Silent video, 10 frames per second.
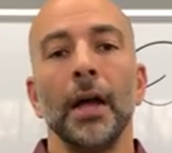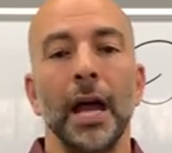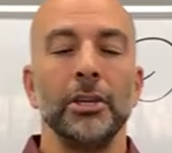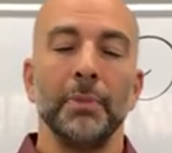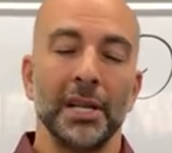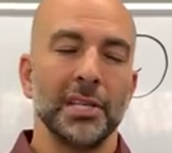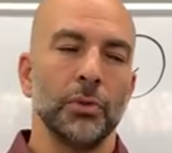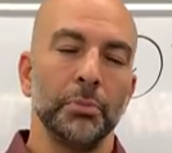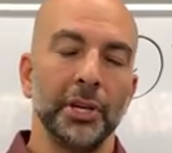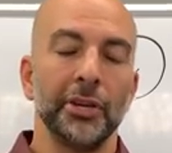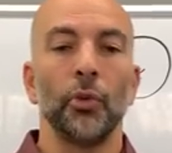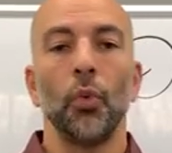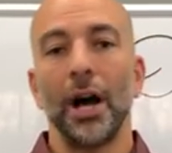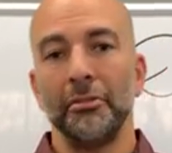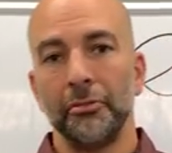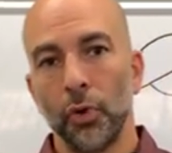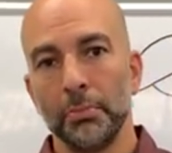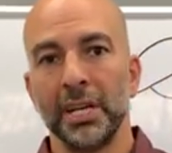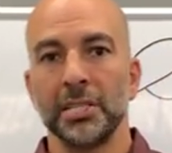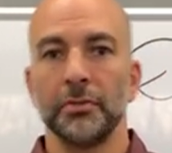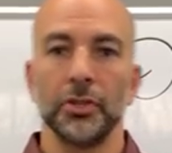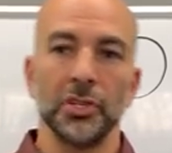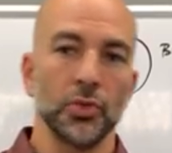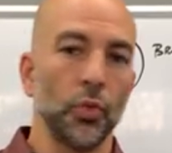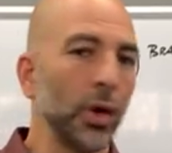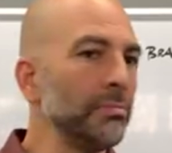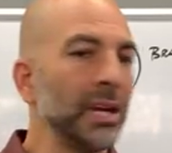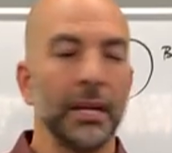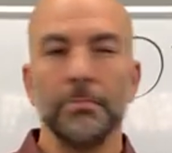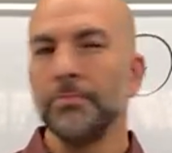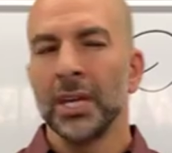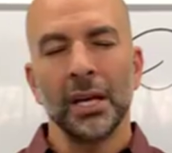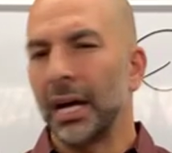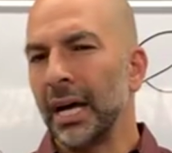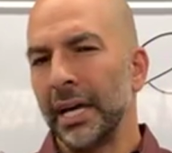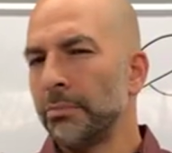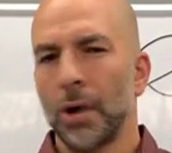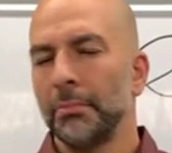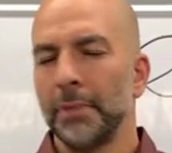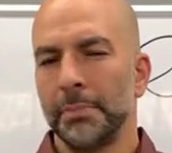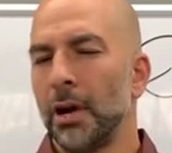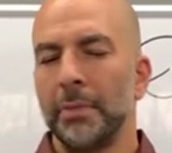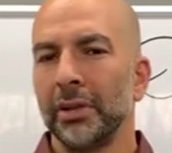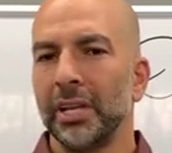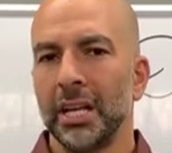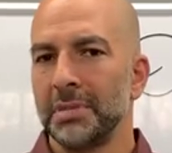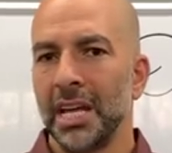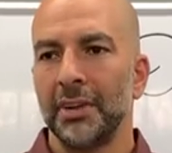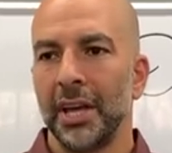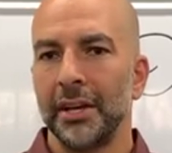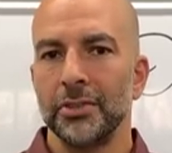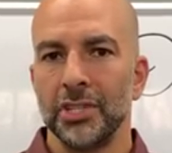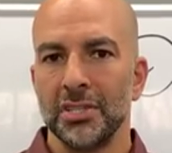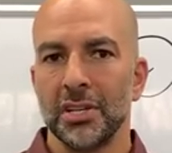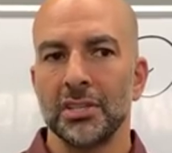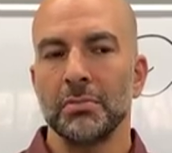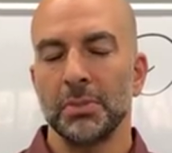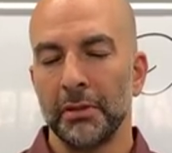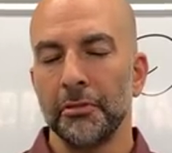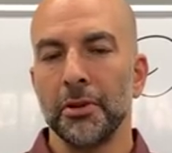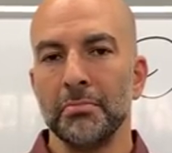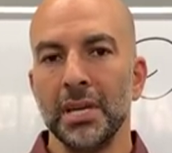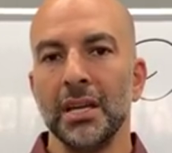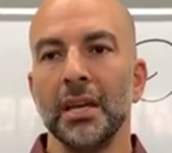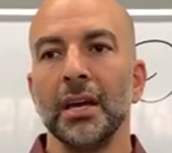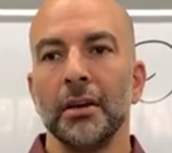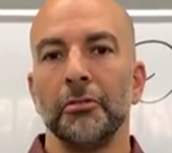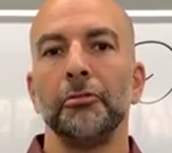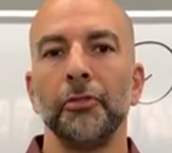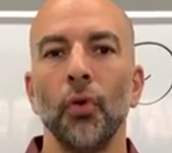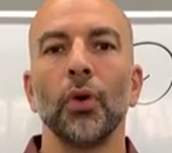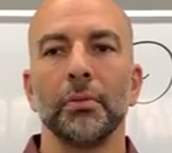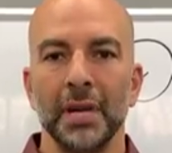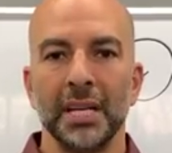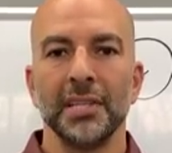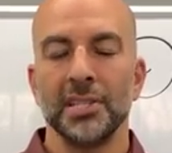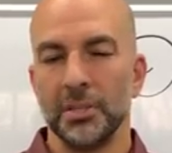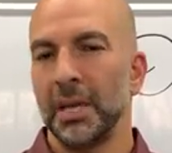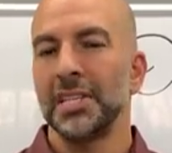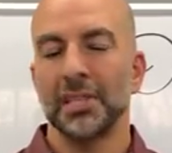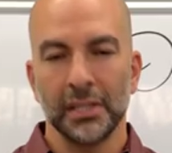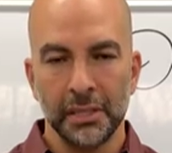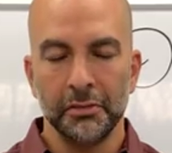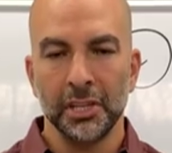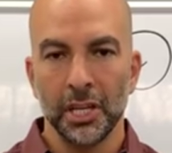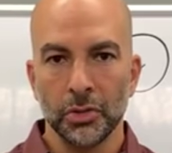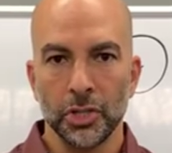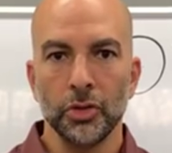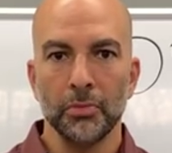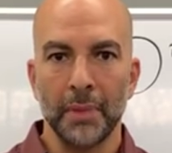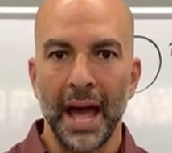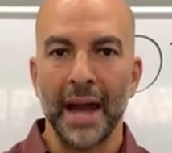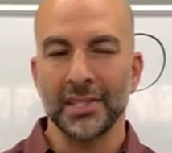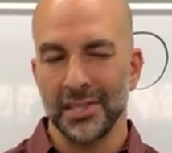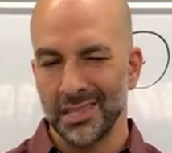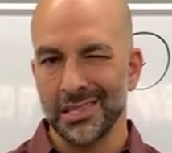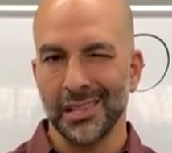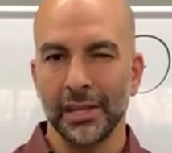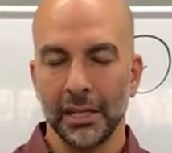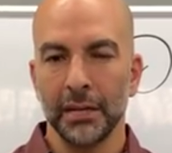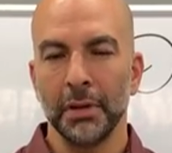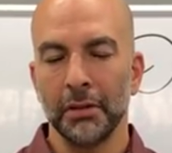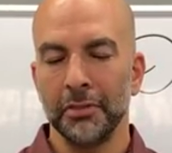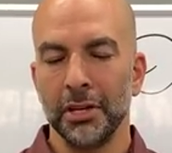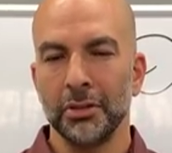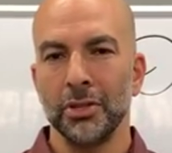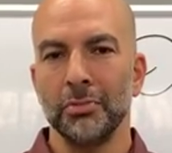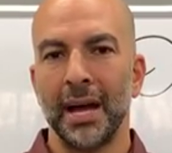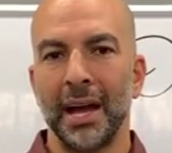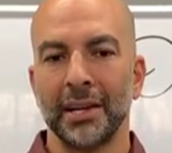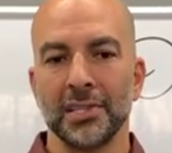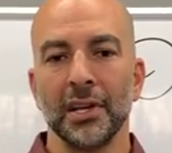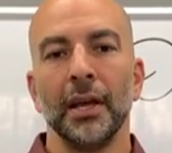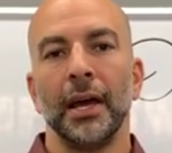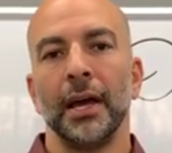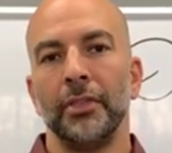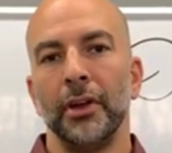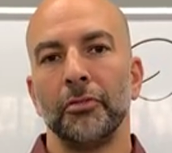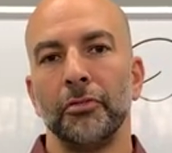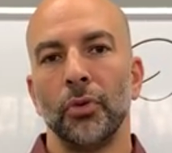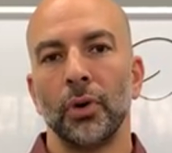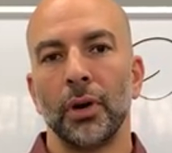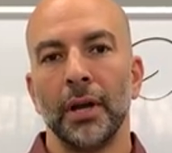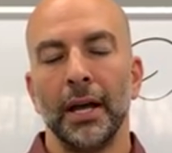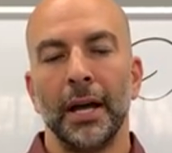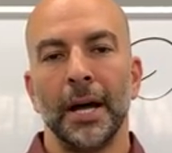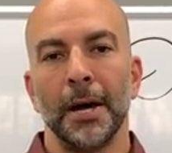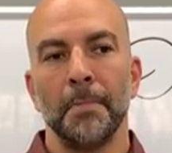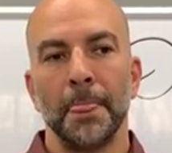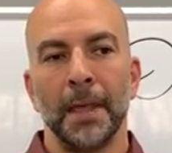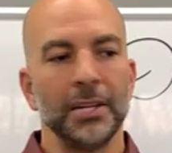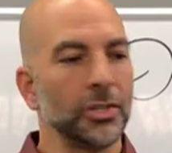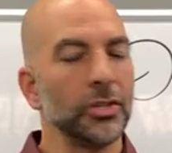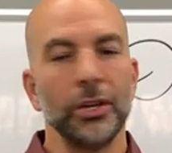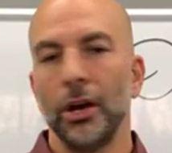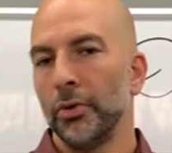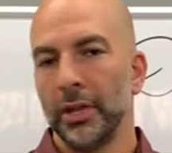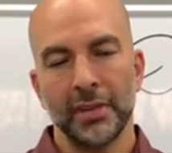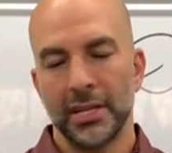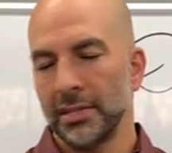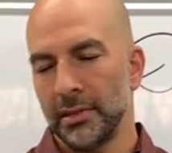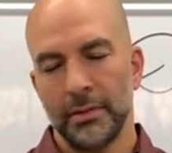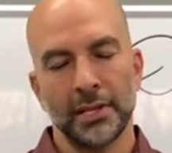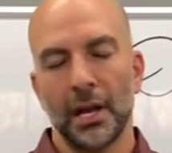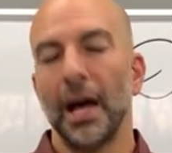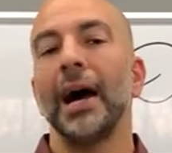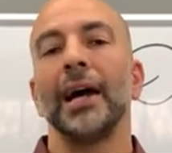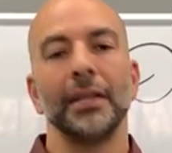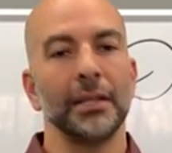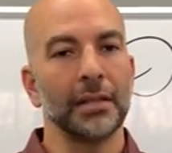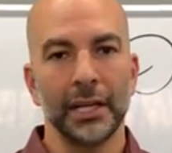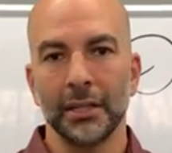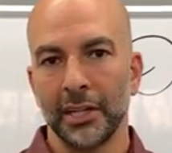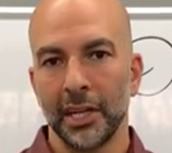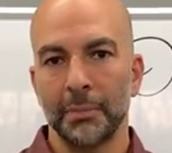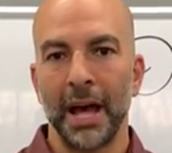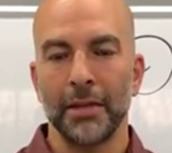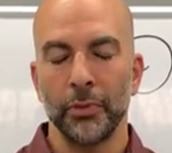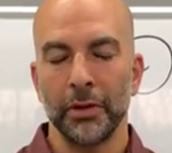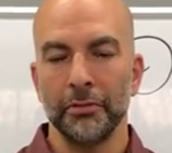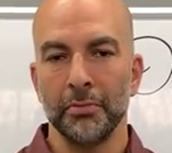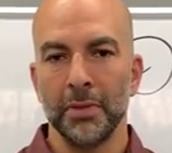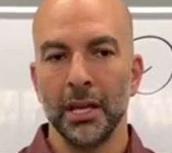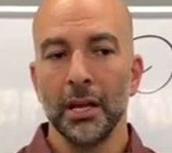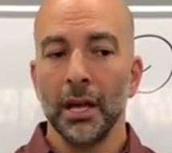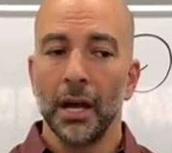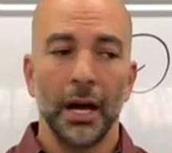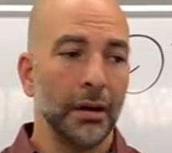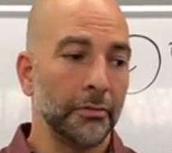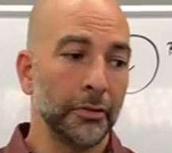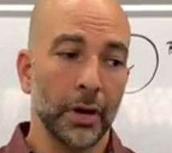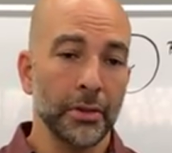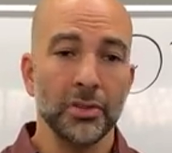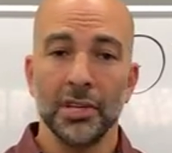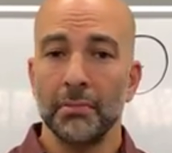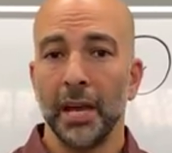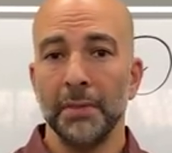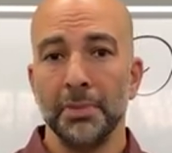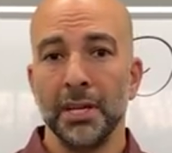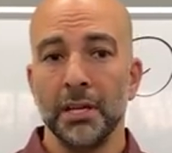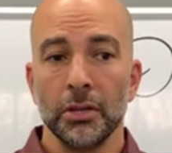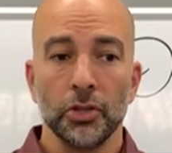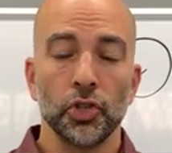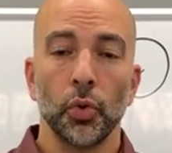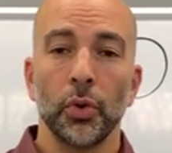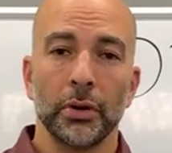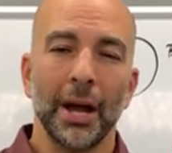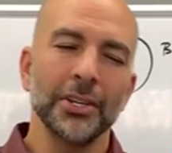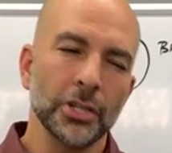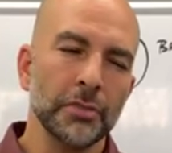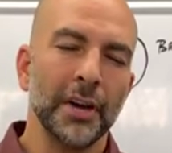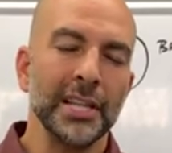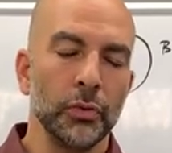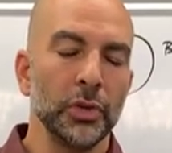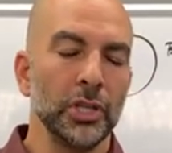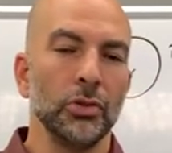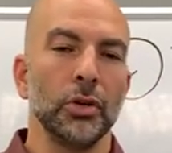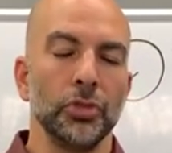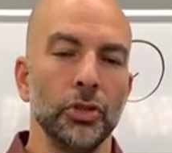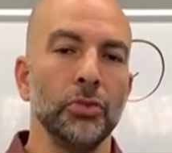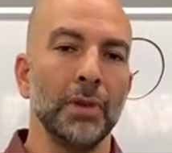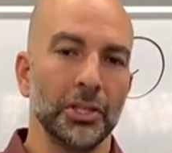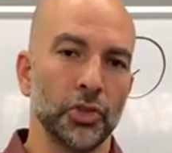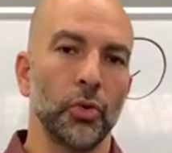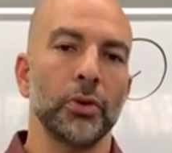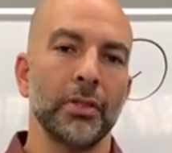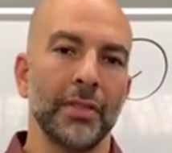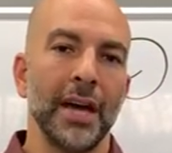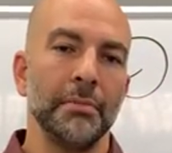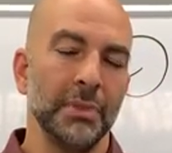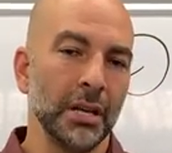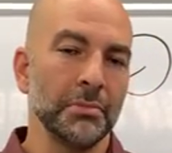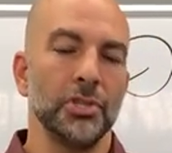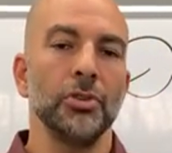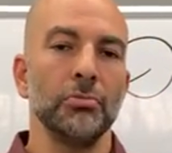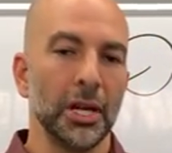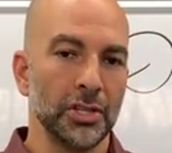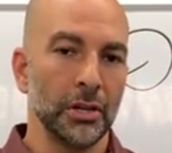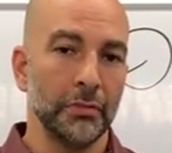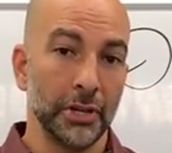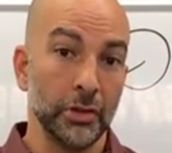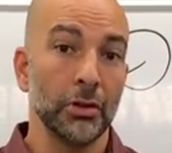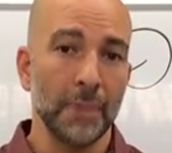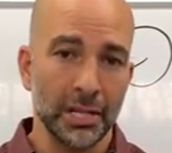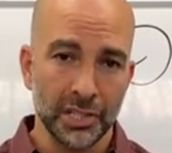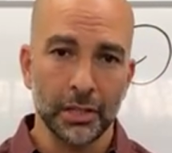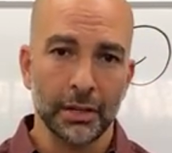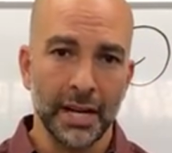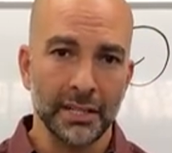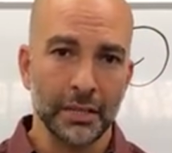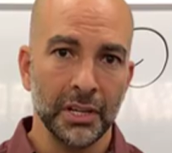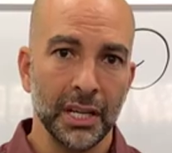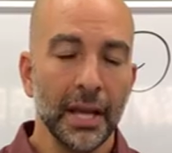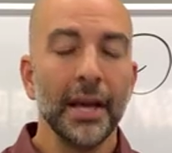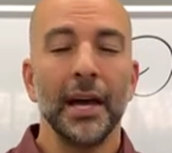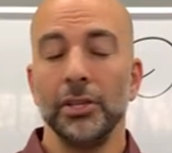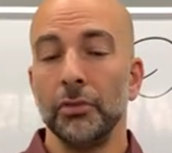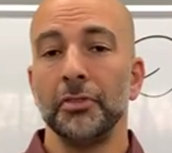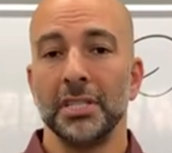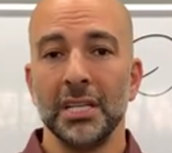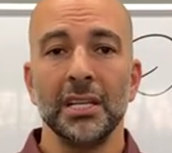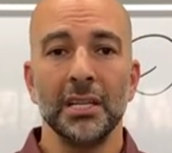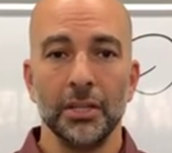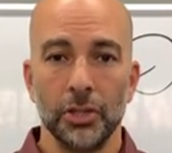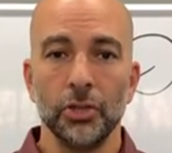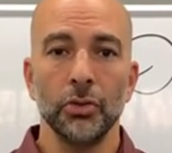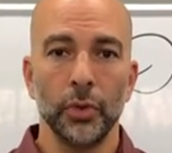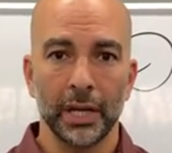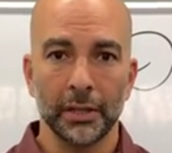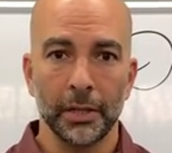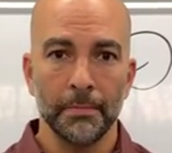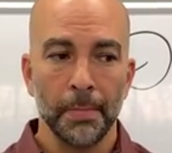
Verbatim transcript: And you might say, well, Peter, why four minutes versus one minute? Uh, it, it, primarily comes down to energy systems, but for me, four minutes is basically VO2 max. It's slightly above VO2 max, and therefore, um, I just know that, that is, that's a highly glycolytic pathway for me. Uh, for others, it might be shorter. I just find that when you go too much shorter than that, it becomes too much of a neuromuscular activity, and you fatigue too quickly.